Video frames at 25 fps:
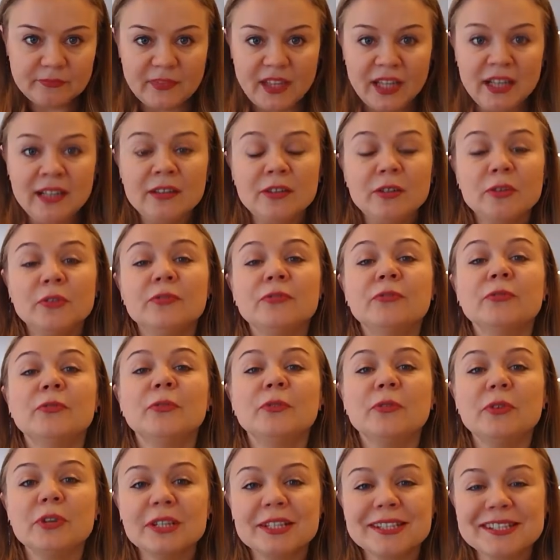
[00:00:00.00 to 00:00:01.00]
And of
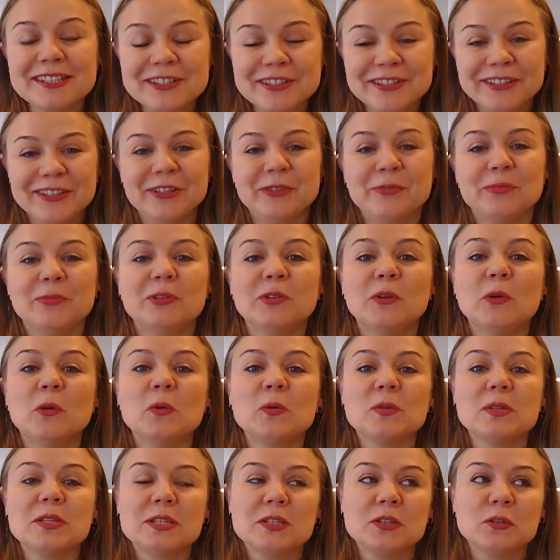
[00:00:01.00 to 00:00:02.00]
course, you will
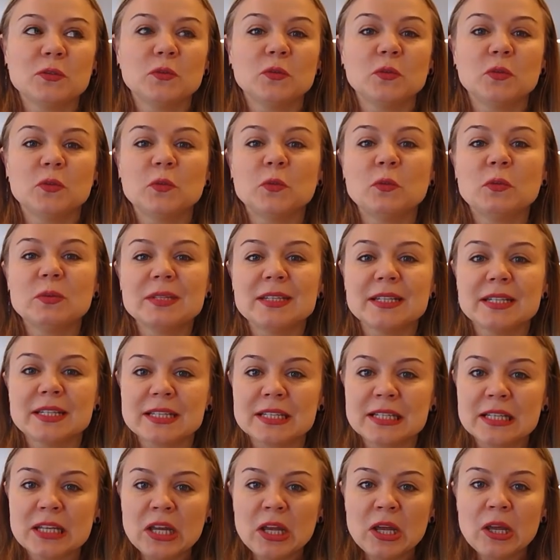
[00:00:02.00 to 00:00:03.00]
also
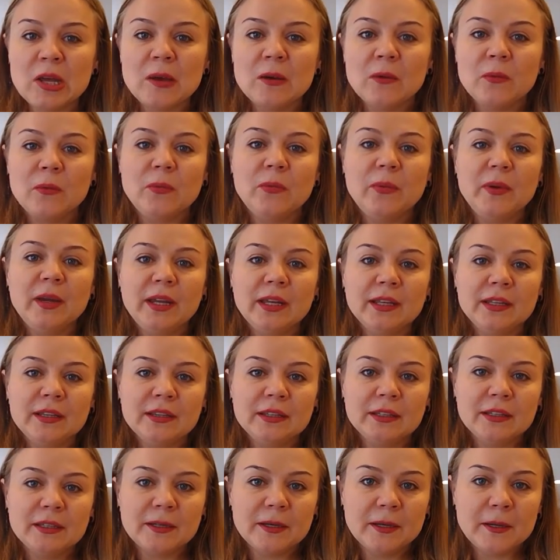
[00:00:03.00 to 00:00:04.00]
notice when
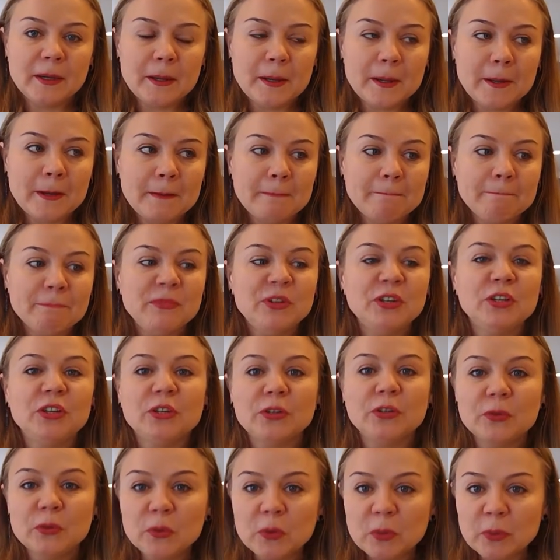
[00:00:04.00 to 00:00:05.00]

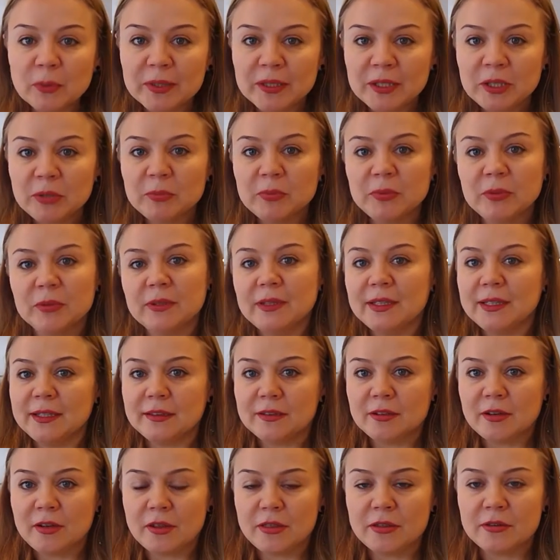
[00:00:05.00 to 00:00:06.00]
you
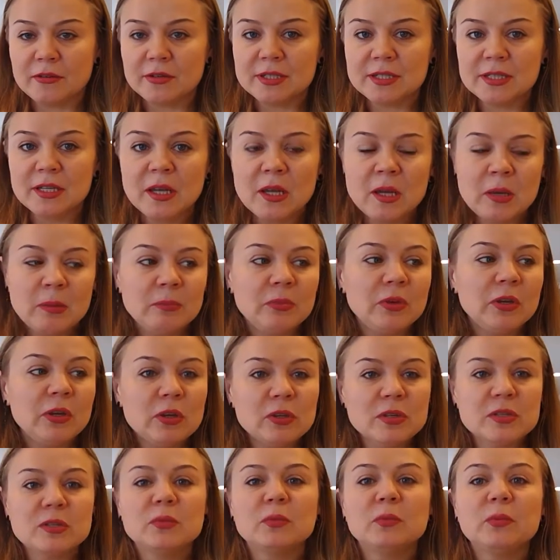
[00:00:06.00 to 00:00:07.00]
manipulate others,
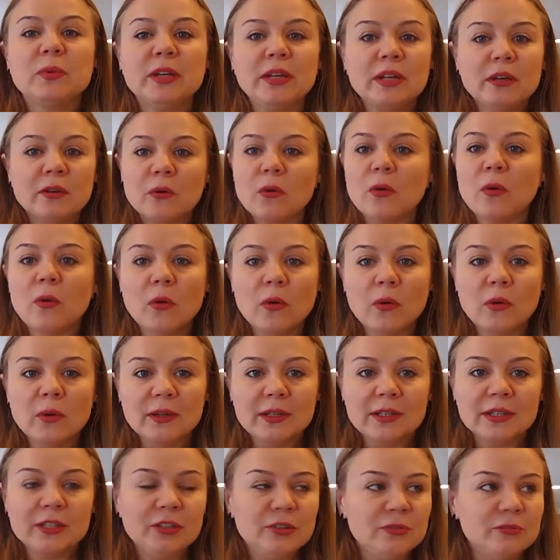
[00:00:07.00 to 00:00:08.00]
because we
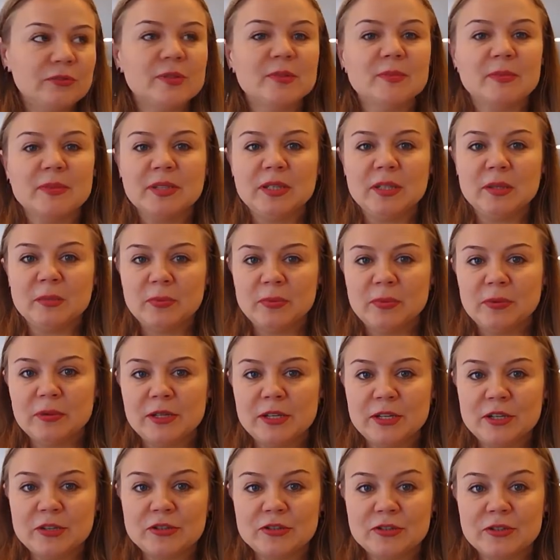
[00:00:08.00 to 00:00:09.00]
all use
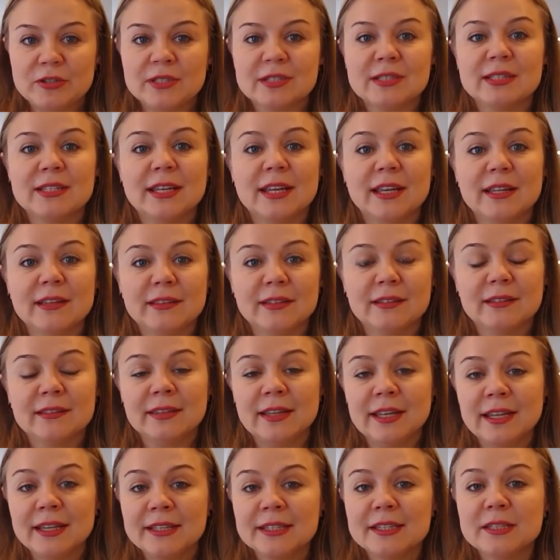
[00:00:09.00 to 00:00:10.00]
manipulations, and in
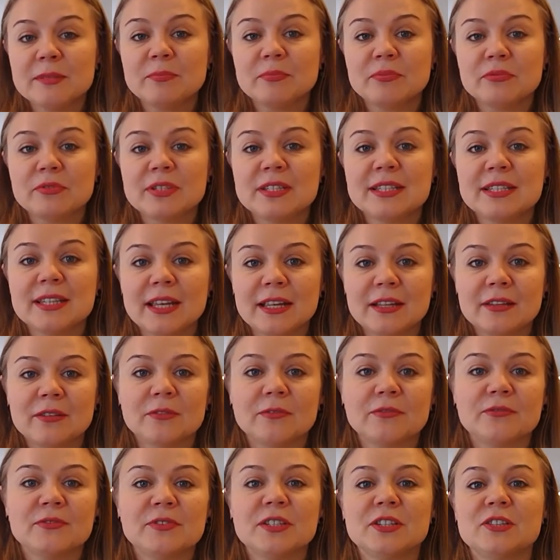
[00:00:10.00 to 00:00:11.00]
90%
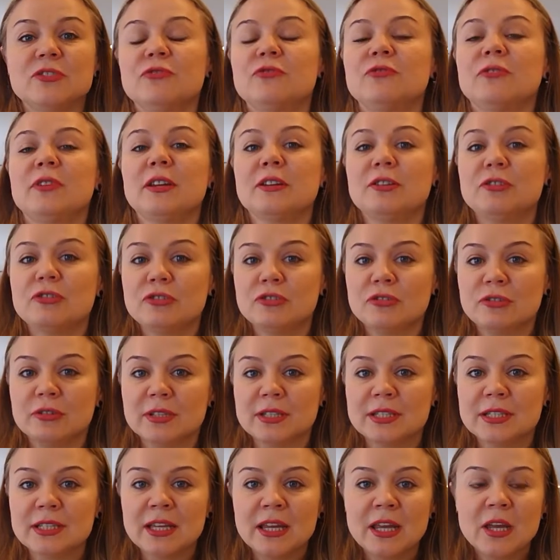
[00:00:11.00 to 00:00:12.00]
of
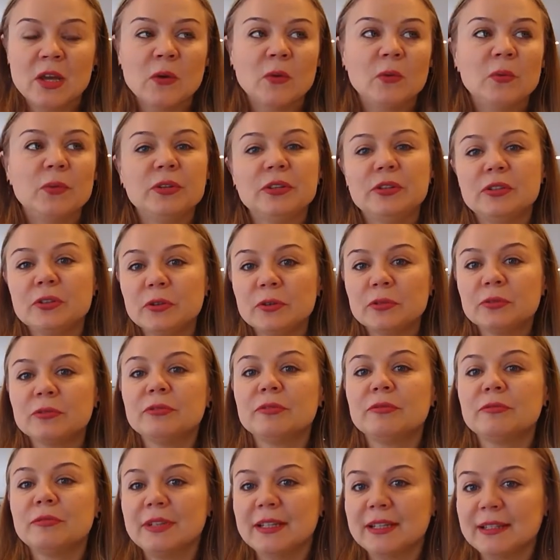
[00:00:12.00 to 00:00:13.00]
situations we
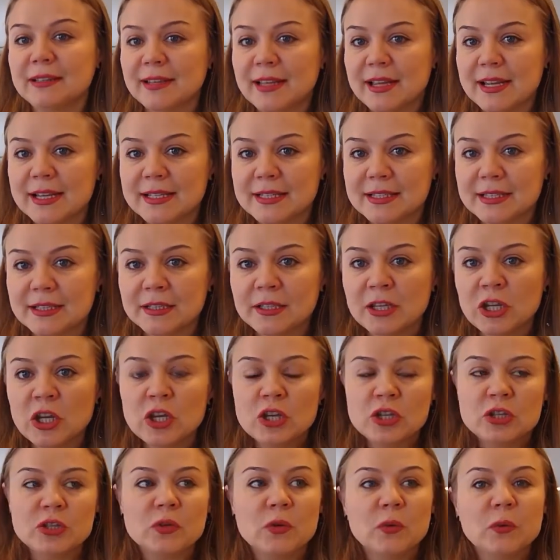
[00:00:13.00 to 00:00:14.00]
don't realize it.
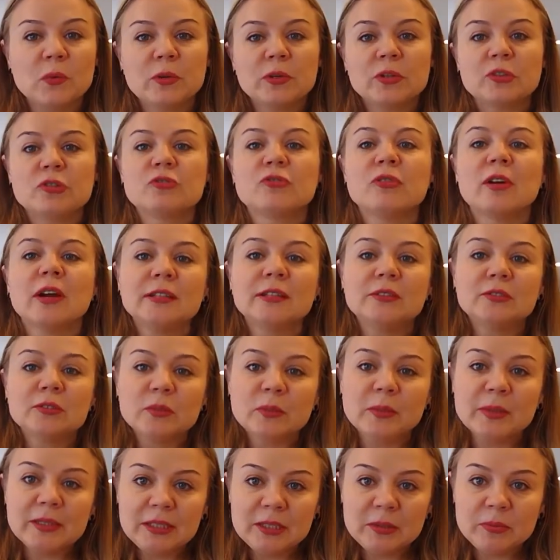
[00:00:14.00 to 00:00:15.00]
So we try to
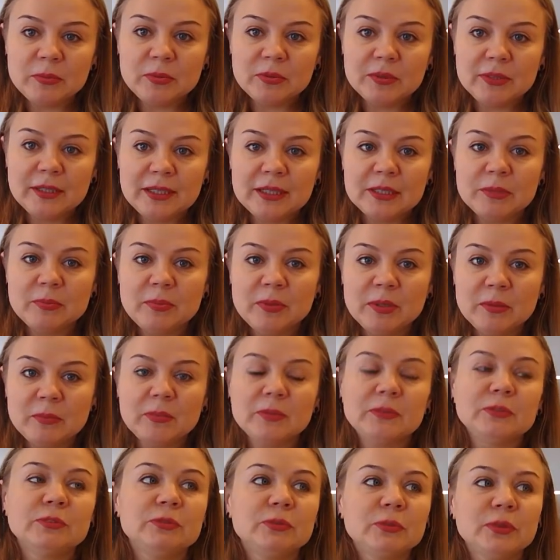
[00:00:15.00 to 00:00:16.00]
manipulate
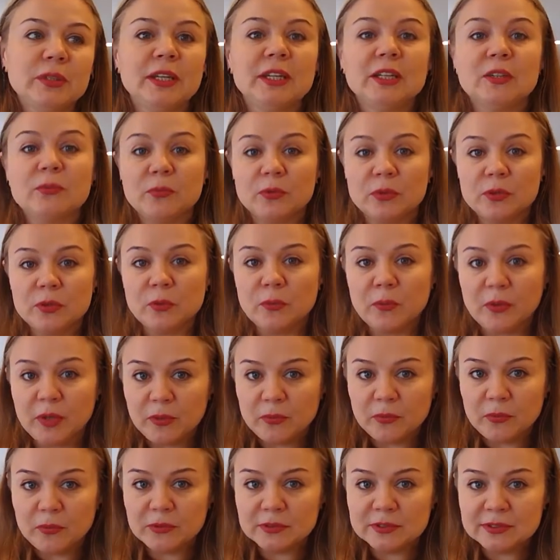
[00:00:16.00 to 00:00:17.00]
people to get what we
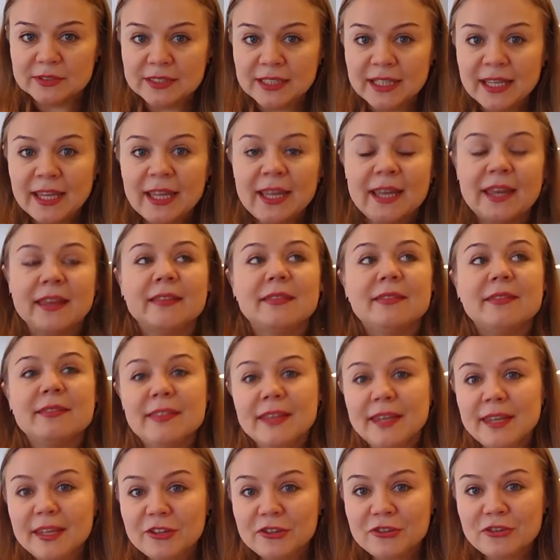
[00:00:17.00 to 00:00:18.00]
want, and
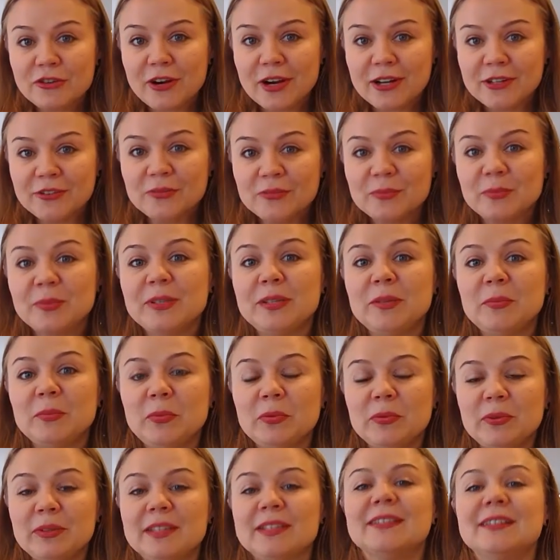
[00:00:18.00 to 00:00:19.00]
they try to
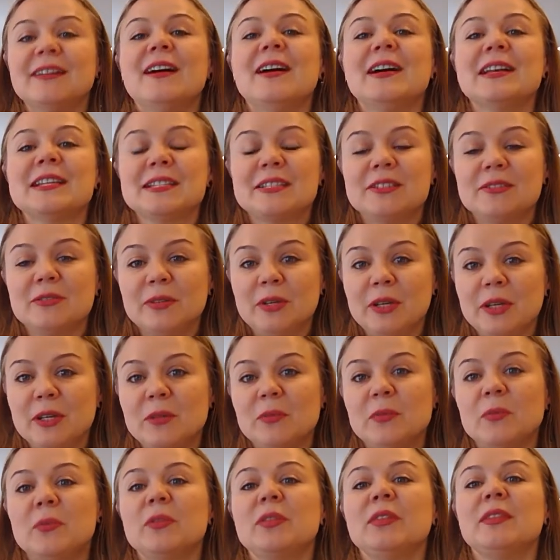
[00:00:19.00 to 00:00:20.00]
manipulate us to
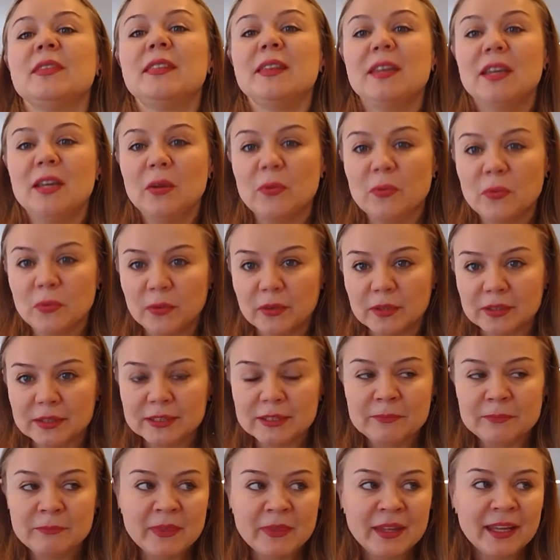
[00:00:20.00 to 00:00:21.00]
get what they
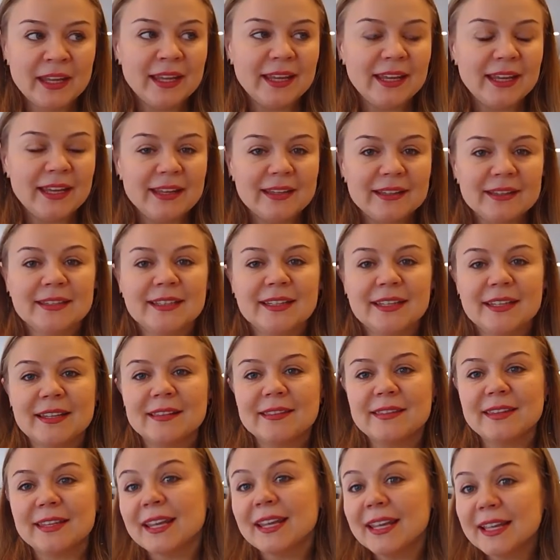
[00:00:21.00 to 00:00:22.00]
want, and
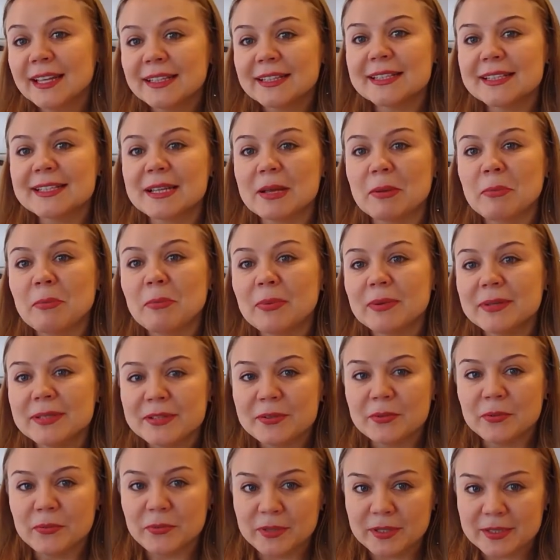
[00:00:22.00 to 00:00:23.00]
at the end
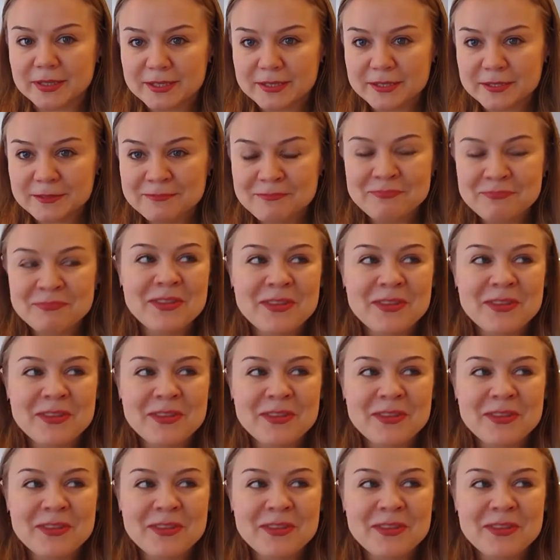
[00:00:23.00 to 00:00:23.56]
somebody wins.